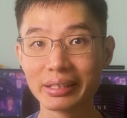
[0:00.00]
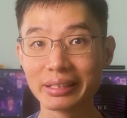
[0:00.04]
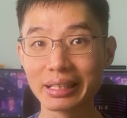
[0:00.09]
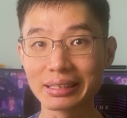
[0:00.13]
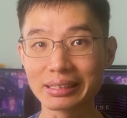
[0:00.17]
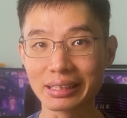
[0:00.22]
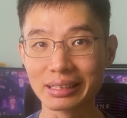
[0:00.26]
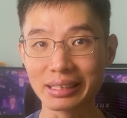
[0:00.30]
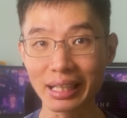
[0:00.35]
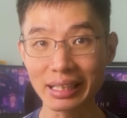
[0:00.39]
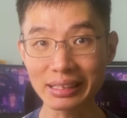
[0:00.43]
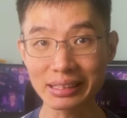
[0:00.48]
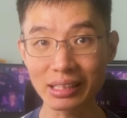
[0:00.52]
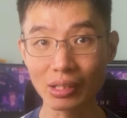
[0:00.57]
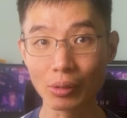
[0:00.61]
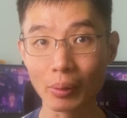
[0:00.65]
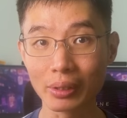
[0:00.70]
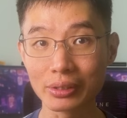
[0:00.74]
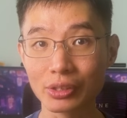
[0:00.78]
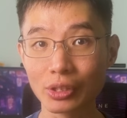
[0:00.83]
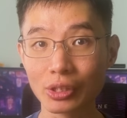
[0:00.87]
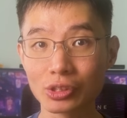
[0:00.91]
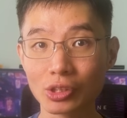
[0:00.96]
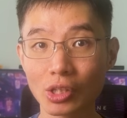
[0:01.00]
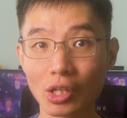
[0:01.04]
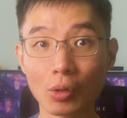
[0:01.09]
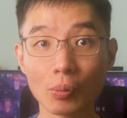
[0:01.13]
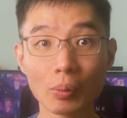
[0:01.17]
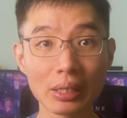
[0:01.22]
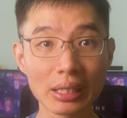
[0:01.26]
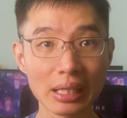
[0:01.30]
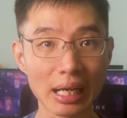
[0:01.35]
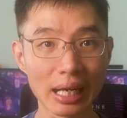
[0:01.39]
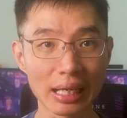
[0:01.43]
there's a nice advantage
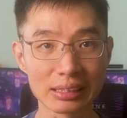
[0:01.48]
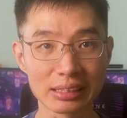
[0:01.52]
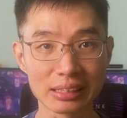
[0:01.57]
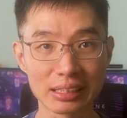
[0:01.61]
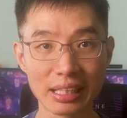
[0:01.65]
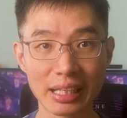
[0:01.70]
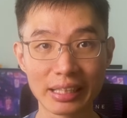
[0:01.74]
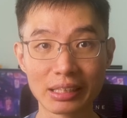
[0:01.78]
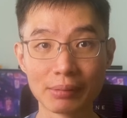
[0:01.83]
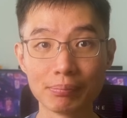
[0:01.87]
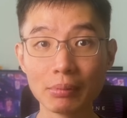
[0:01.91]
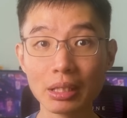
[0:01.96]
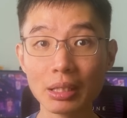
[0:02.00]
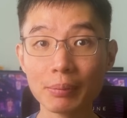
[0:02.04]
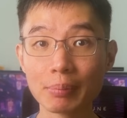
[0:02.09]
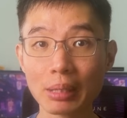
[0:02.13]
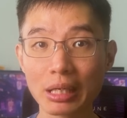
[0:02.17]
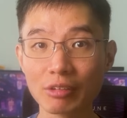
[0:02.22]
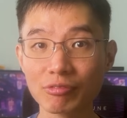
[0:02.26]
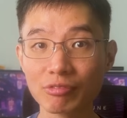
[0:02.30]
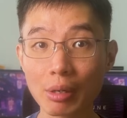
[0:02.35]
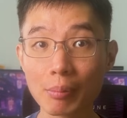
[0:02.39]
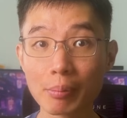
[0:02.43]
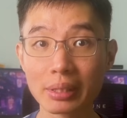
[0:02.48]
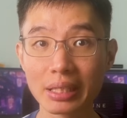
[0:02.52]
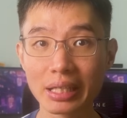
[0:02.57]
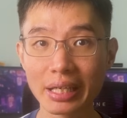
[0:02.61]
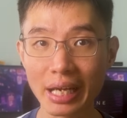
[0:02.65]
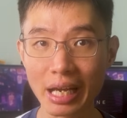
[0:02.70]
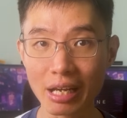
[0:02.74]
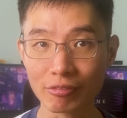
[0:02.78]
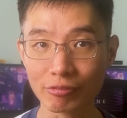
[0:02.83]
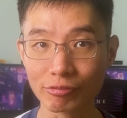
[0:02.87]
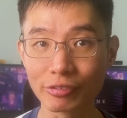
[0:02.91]
over cards like the Maybank
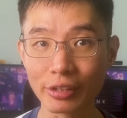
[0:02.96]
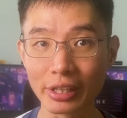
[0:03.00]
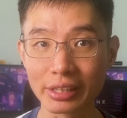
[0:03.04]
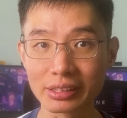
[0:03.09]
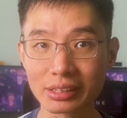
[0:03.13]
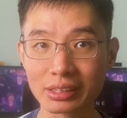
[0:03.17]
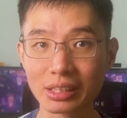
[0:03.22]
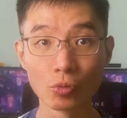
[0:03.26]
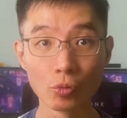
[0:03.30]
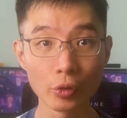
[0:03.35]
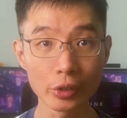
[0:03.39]
Family and Friends,